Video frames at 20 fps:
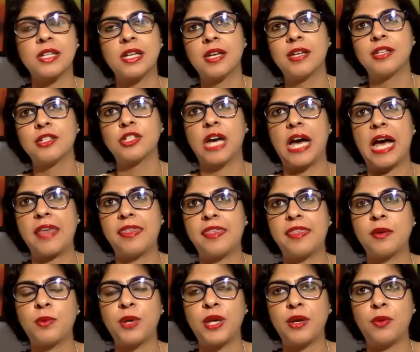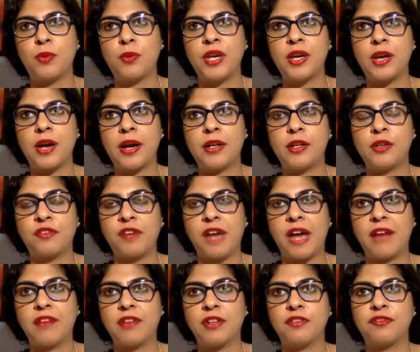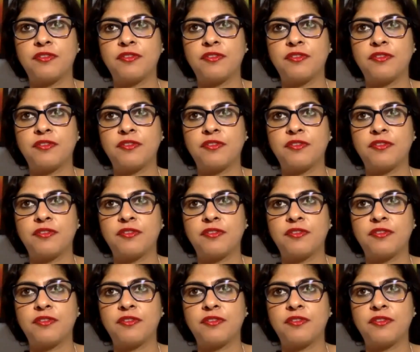So I think we kind of have a